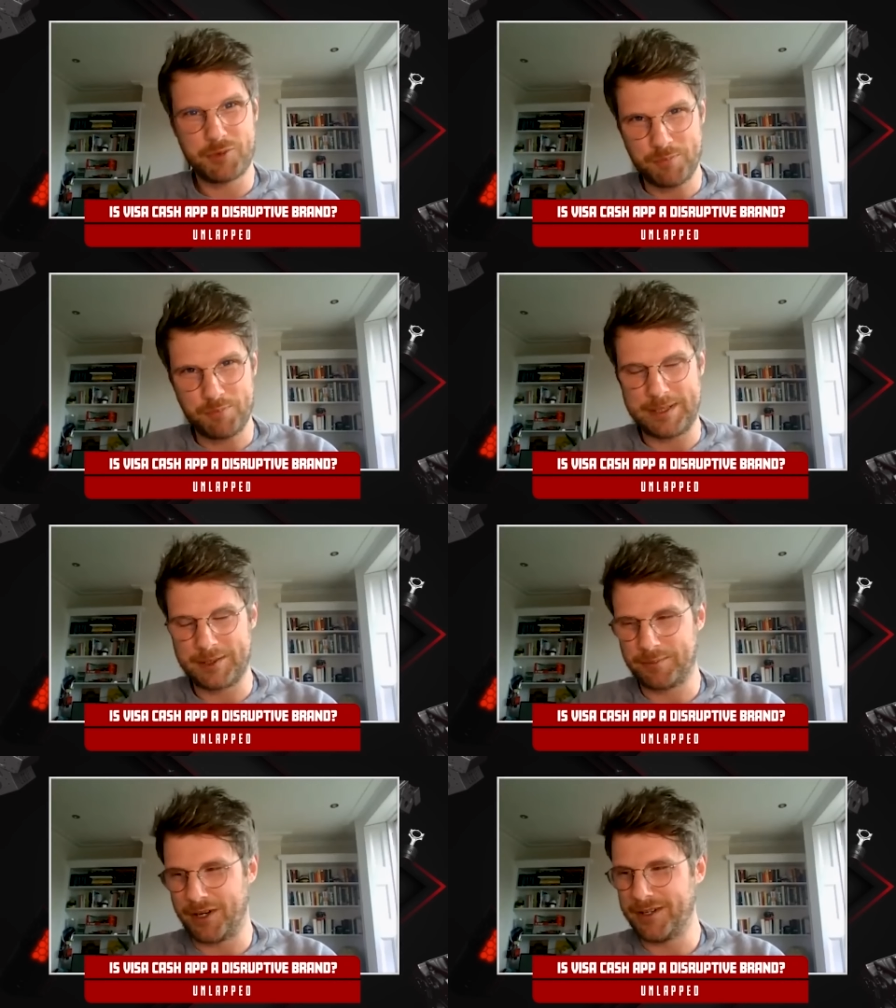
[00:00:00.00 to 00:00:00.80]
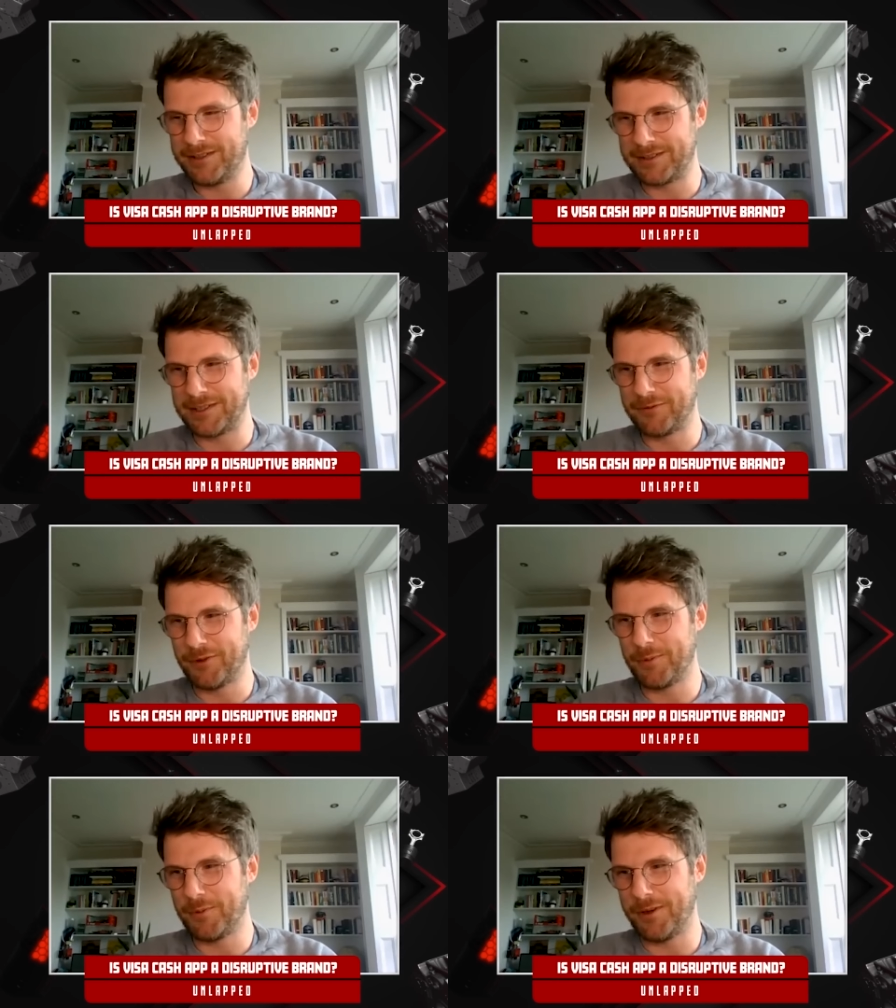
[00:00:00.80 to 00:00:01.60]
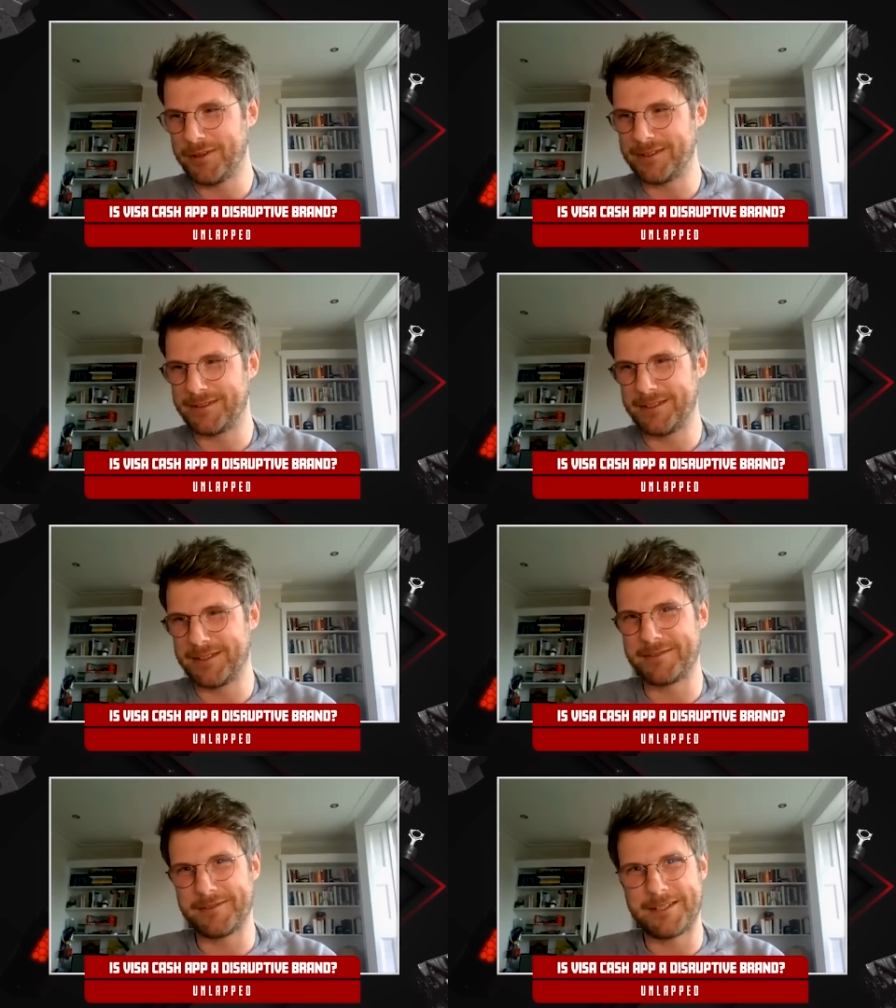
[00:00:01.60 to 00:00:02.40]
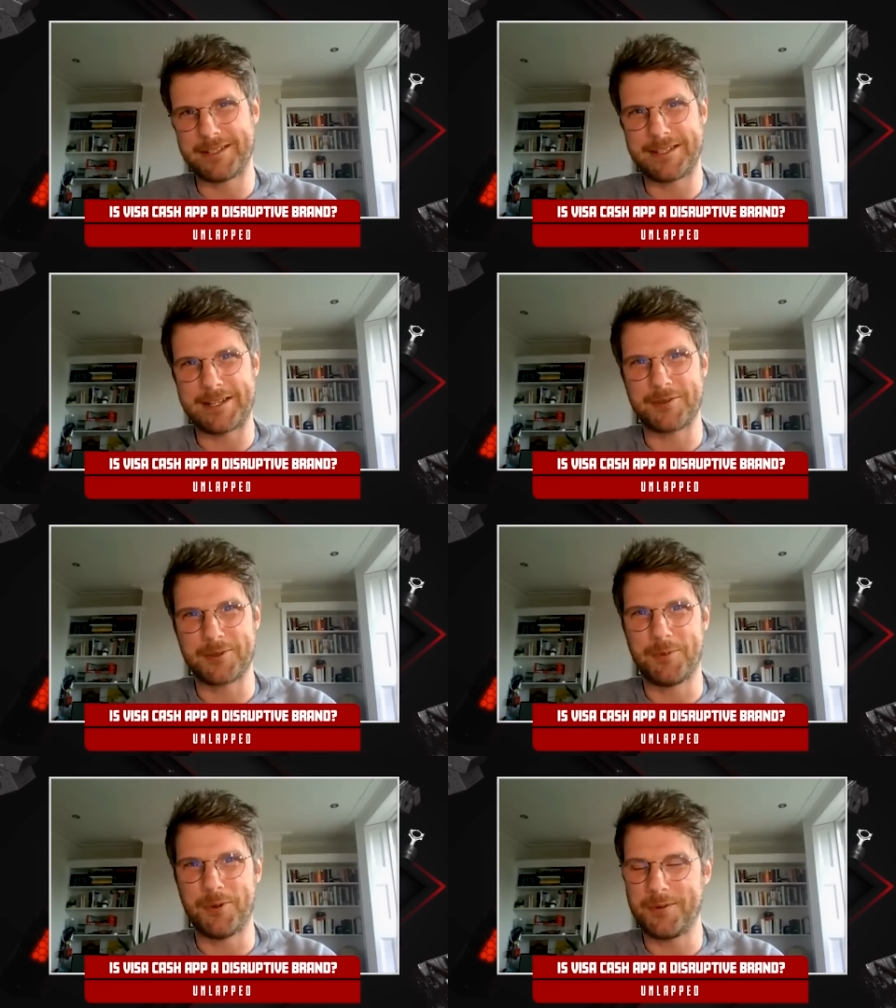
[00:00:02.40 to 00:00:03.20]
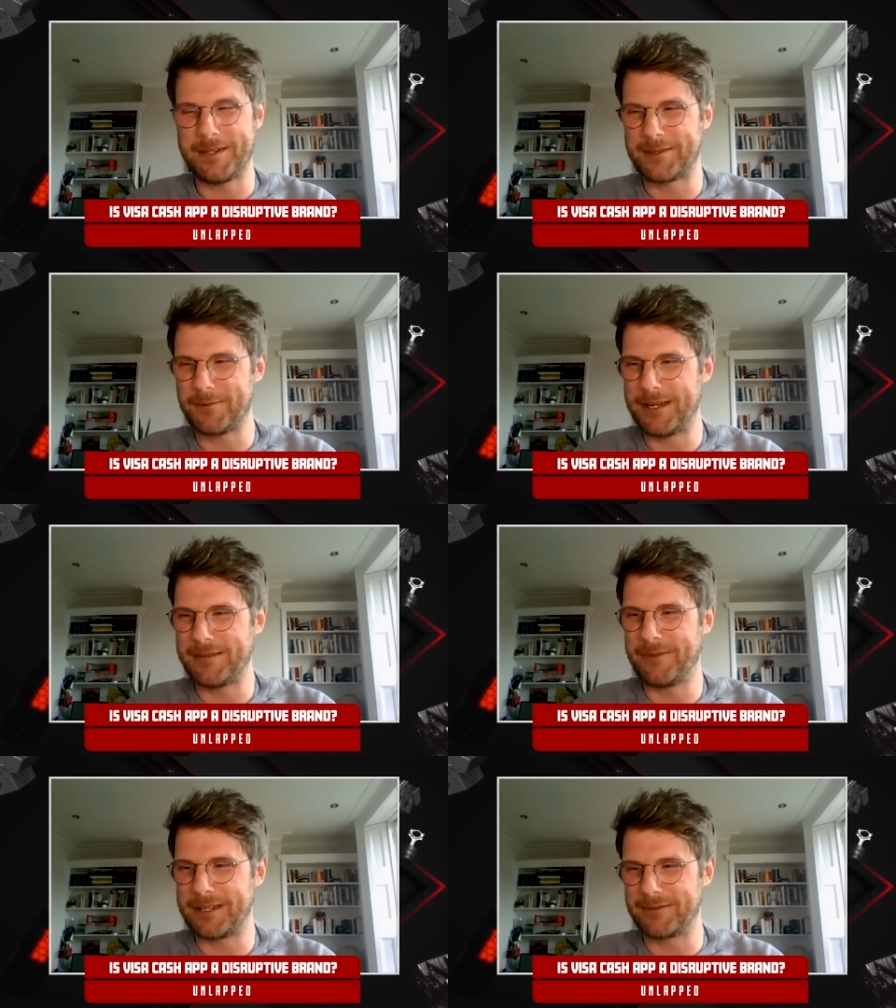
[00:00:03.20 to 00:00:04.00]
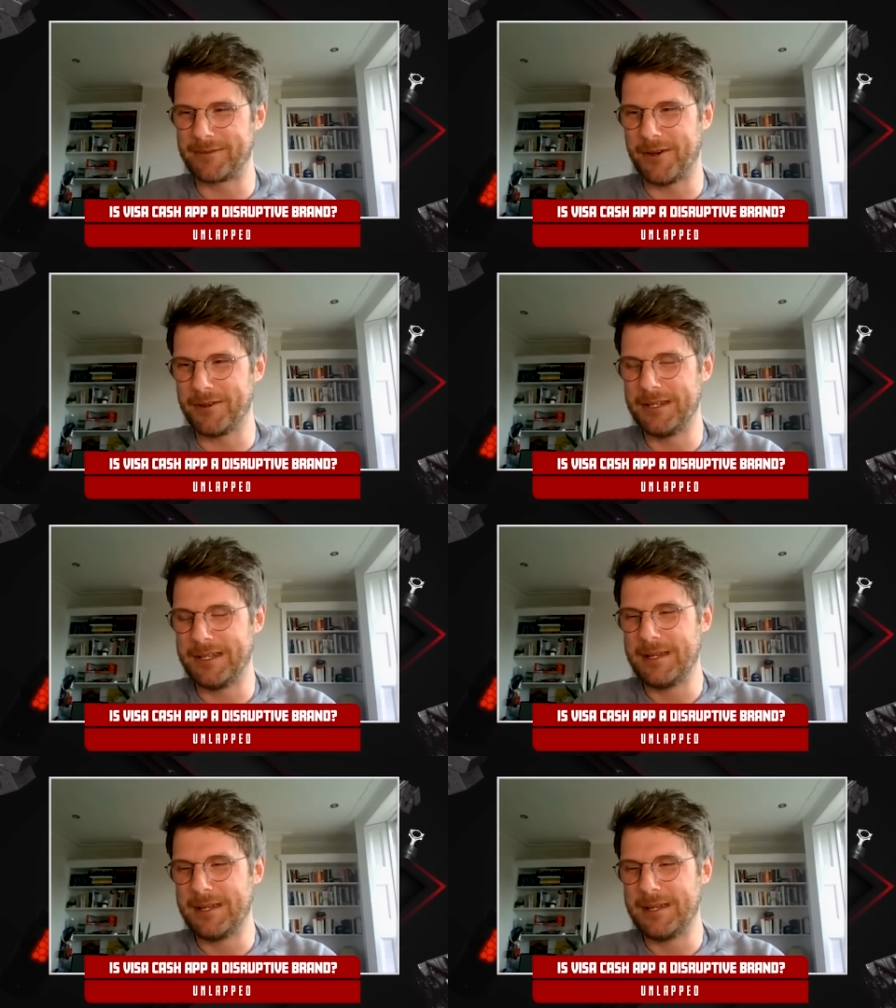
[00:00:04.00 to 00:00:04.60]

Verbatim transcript: Shouldn't be surprised. This is Formula One. It's you know international sport. That's the way things have gone.